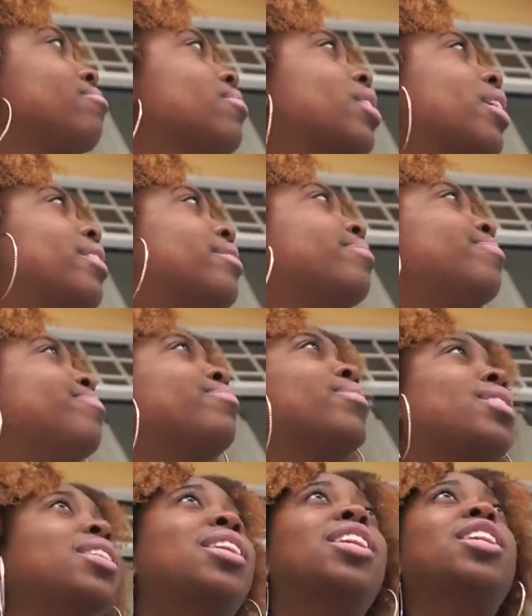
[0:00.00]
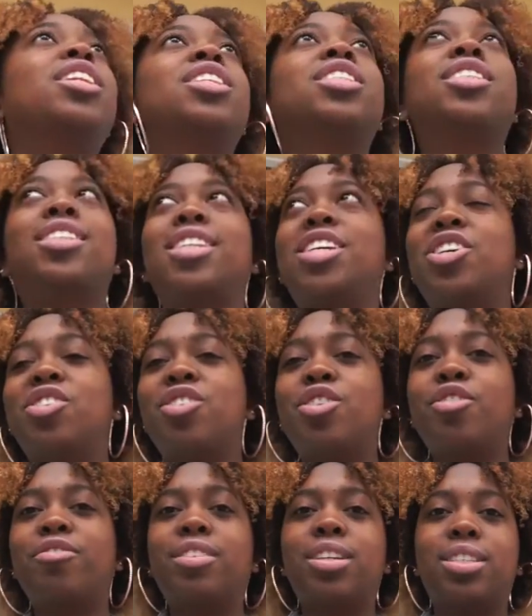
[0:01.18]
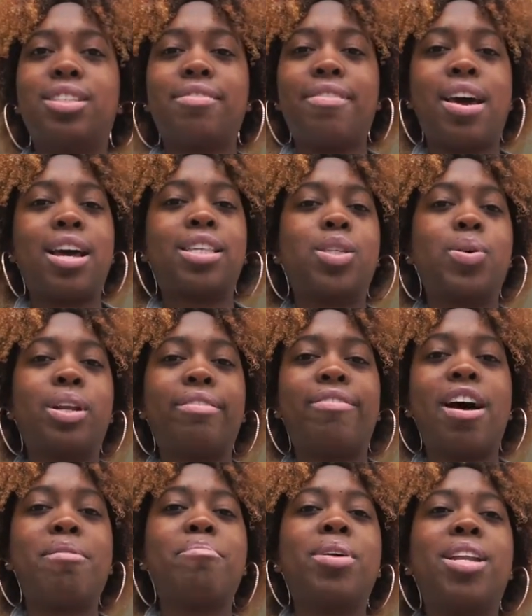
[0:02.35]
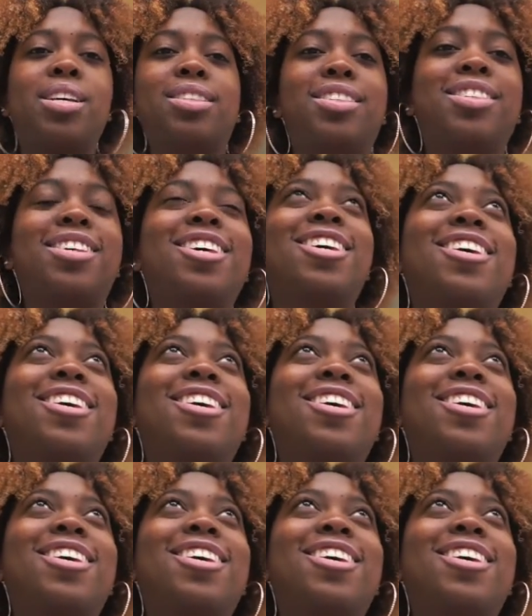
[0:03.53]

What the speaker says: Okay. Still, hopefully it's the fast 25 minutes.